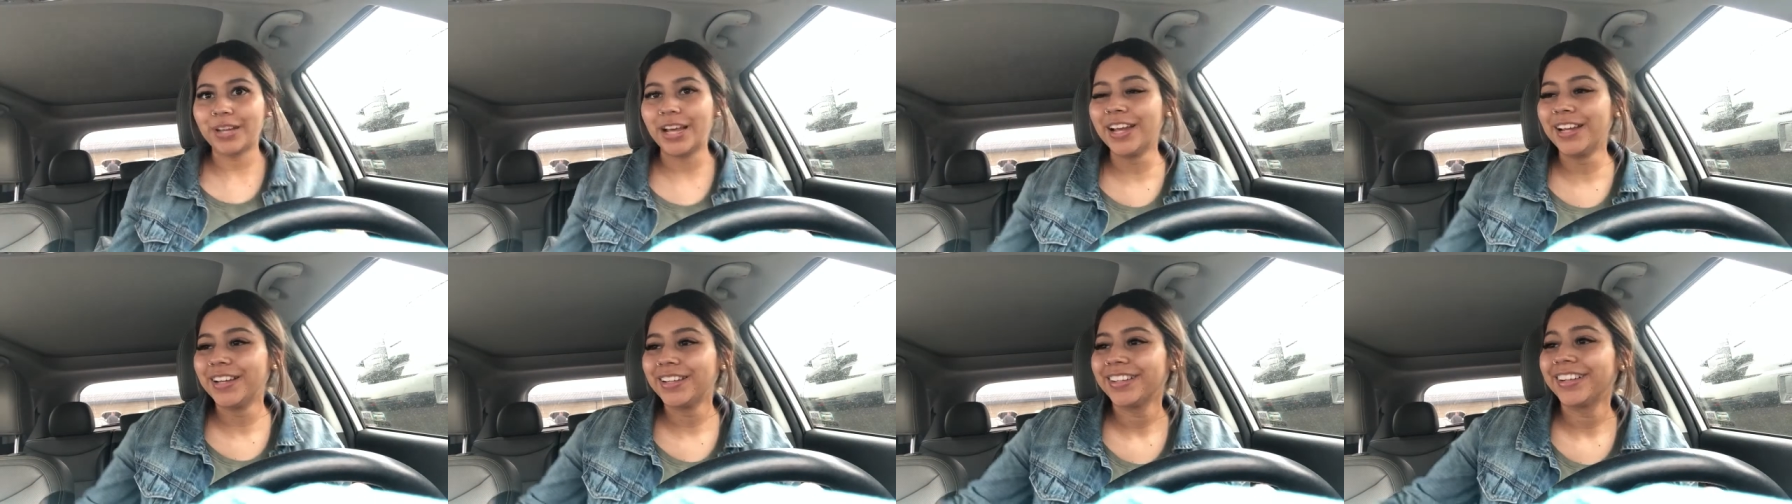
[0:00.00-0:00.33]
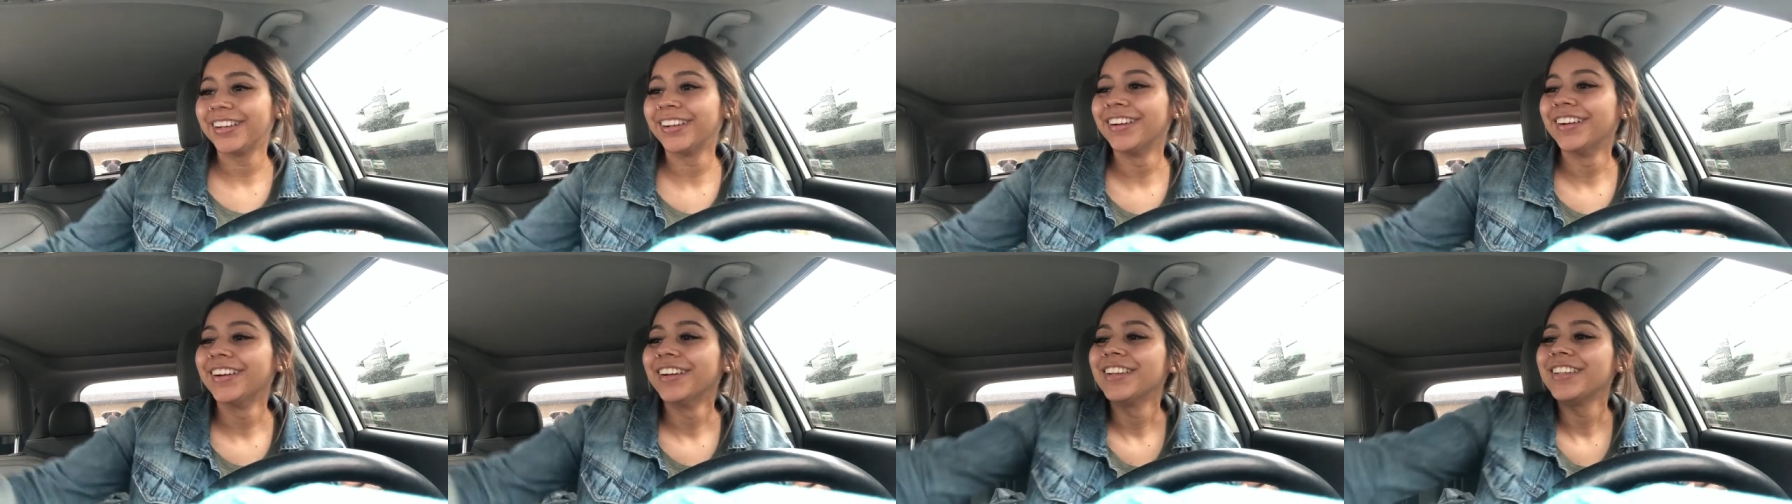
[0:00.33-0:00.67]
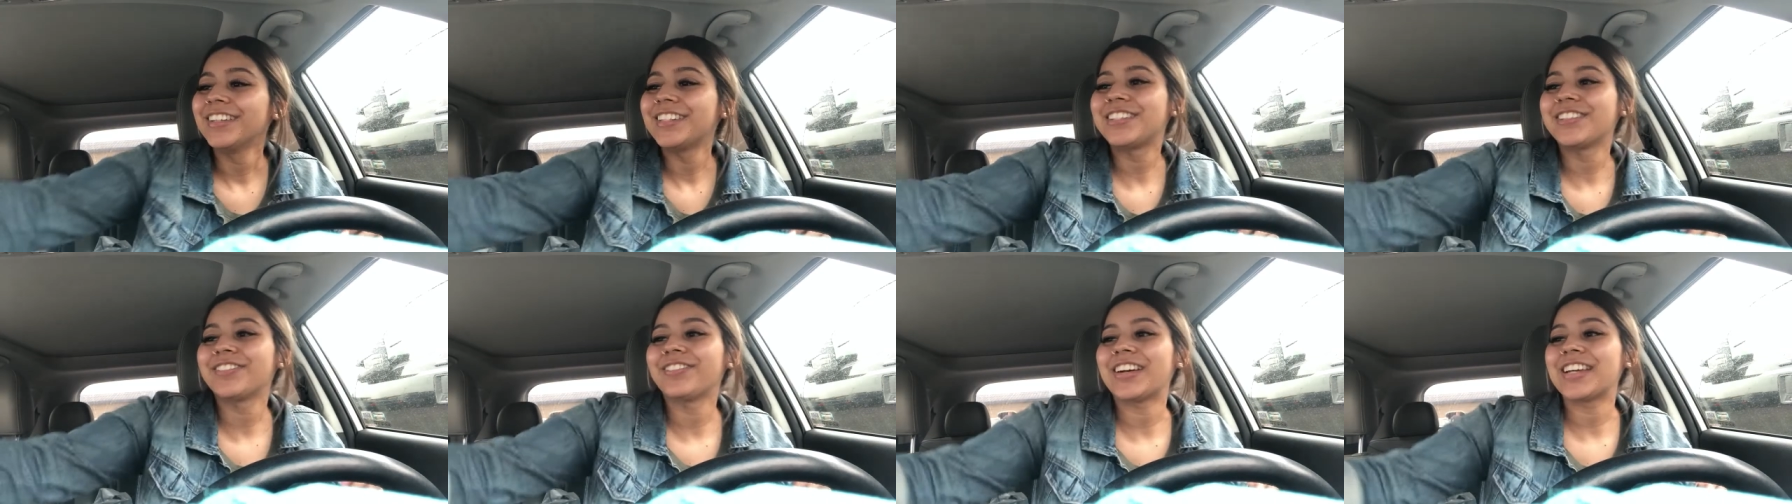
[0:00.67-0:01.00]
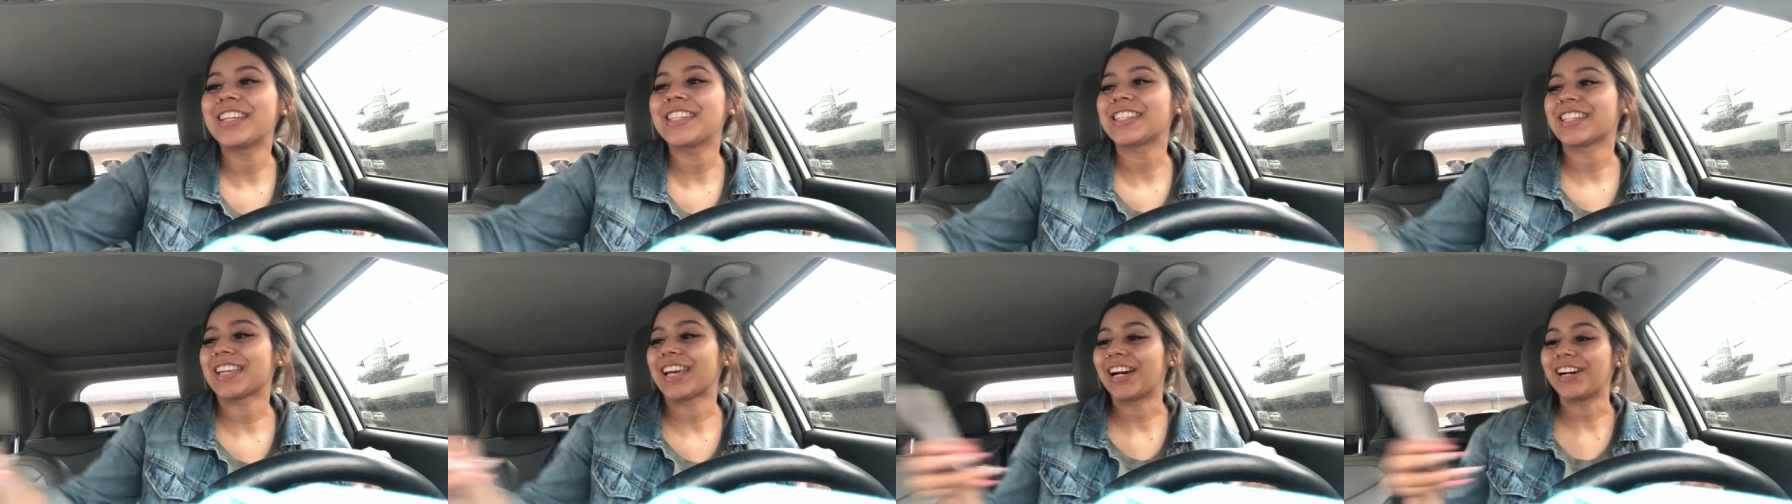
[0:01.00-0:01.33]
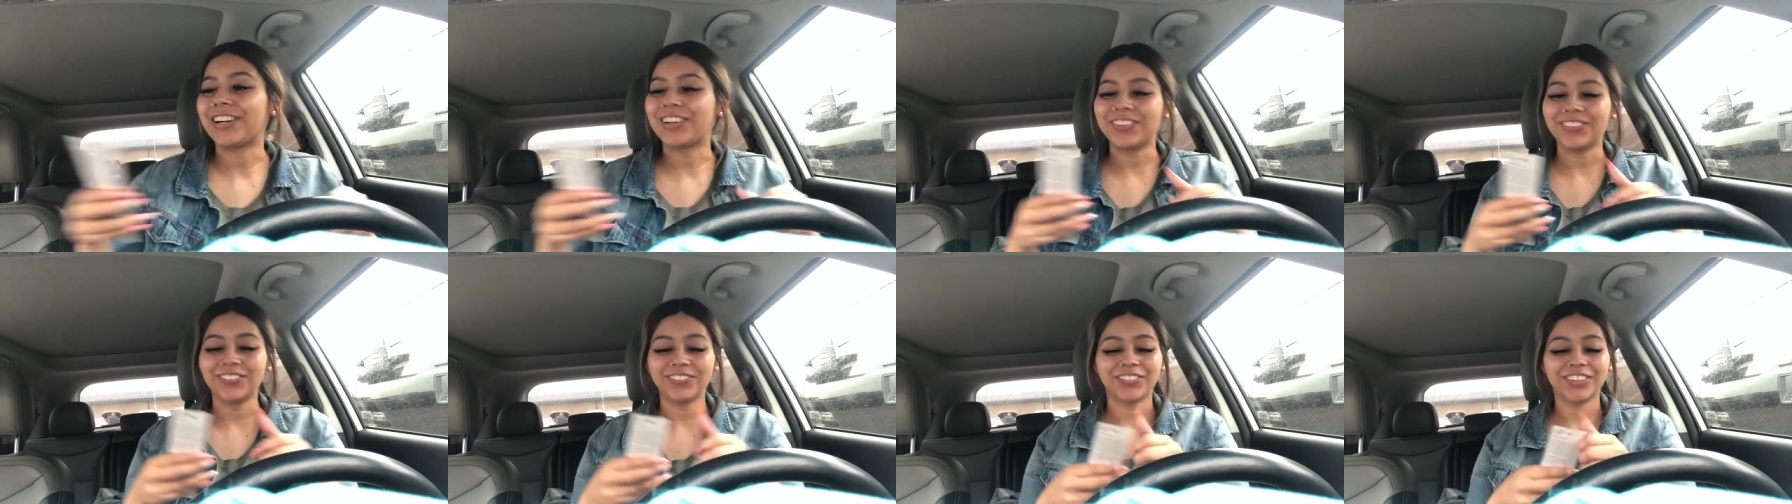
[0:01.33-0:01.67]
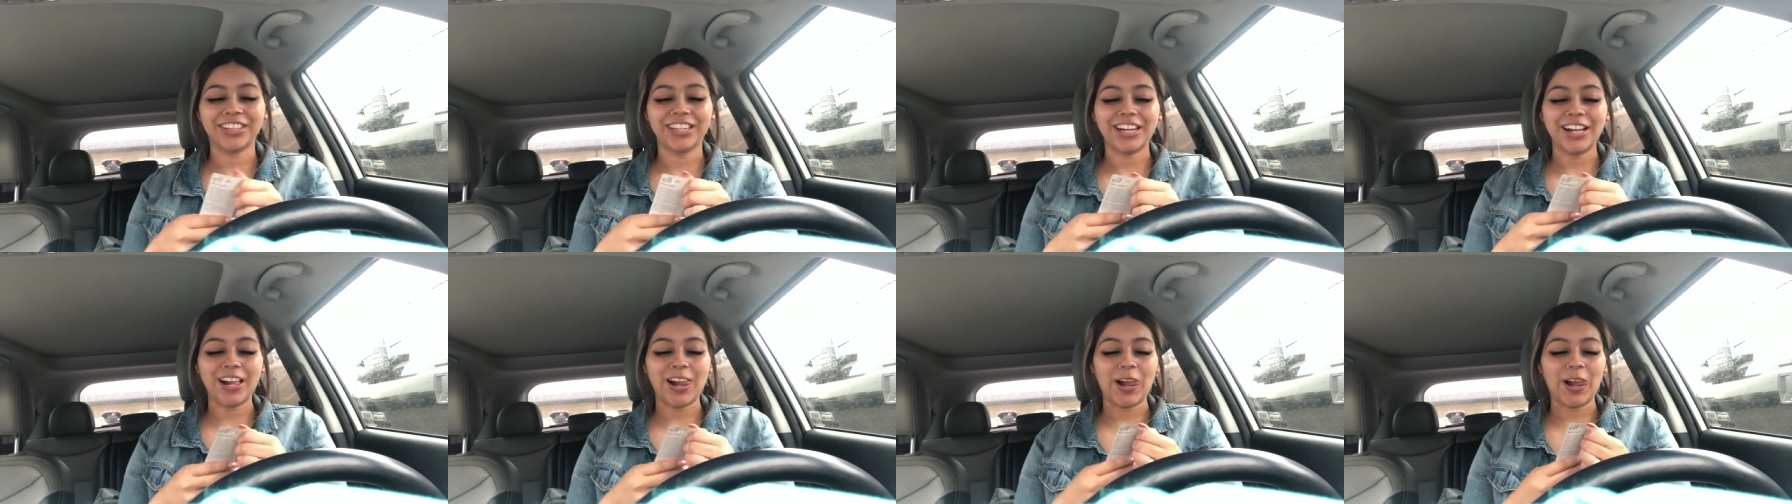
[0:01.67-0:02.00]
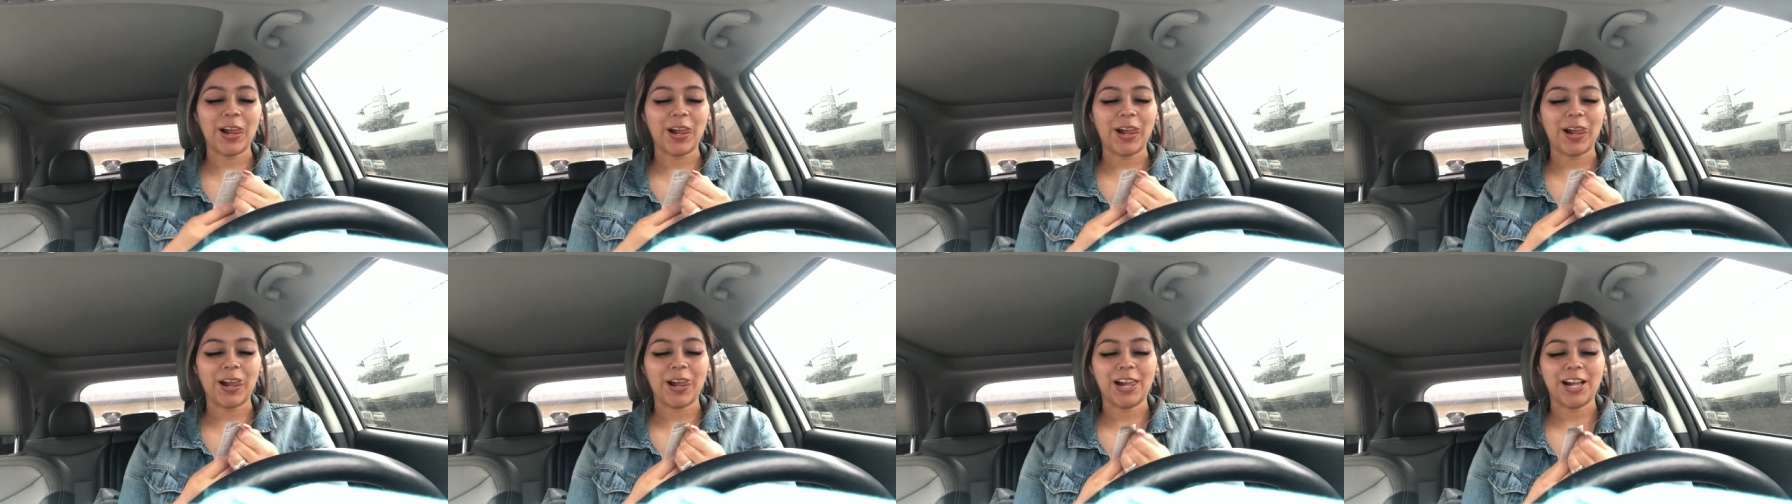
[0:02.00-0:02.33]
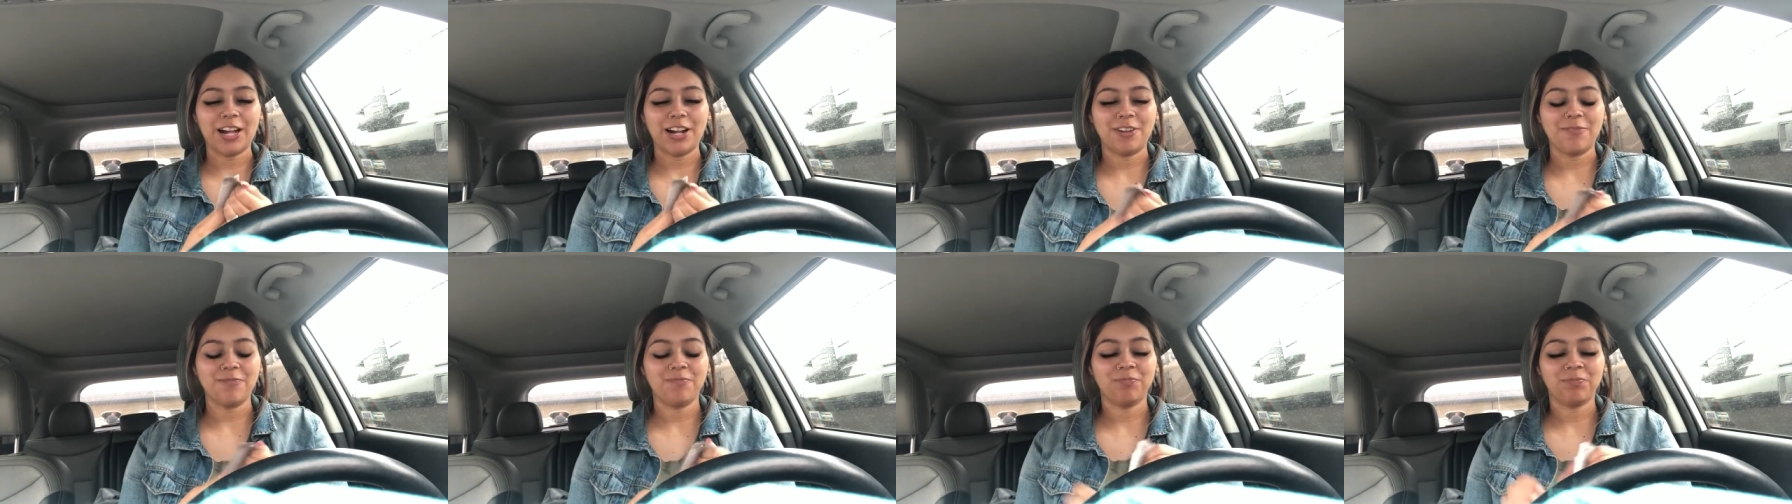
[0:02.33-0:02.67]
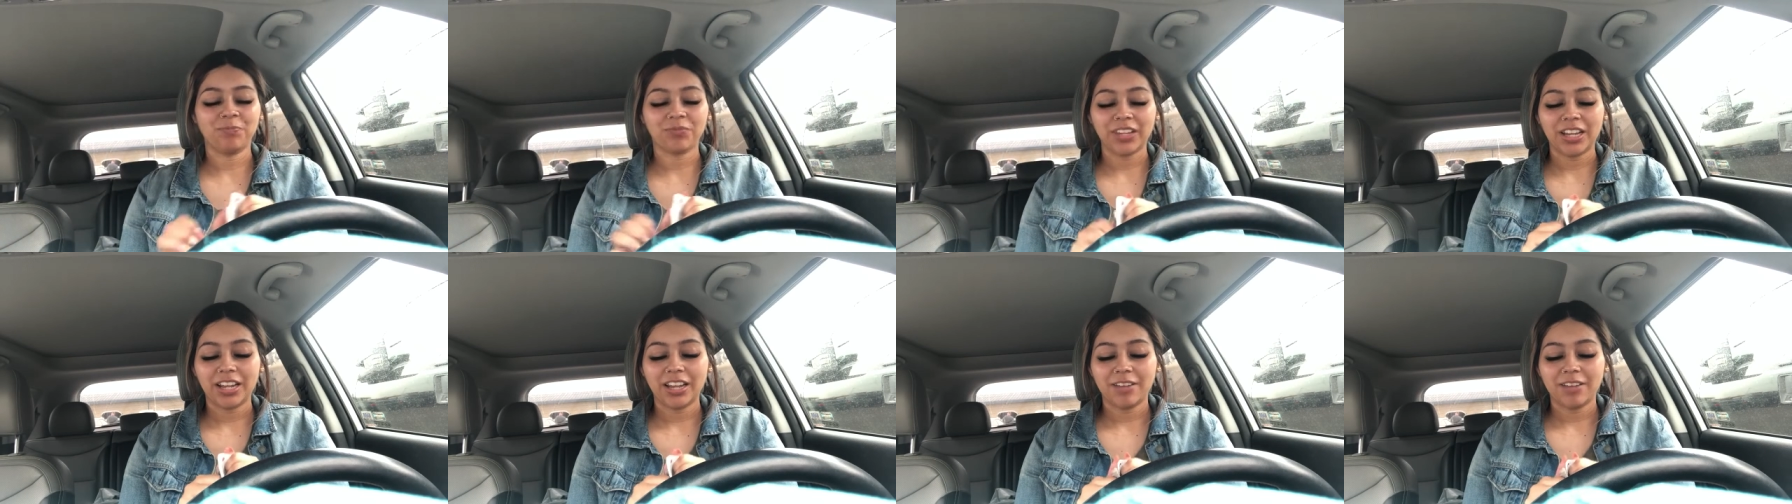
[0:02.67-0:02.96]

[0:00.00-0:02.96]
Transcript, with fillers: to my scalp, but um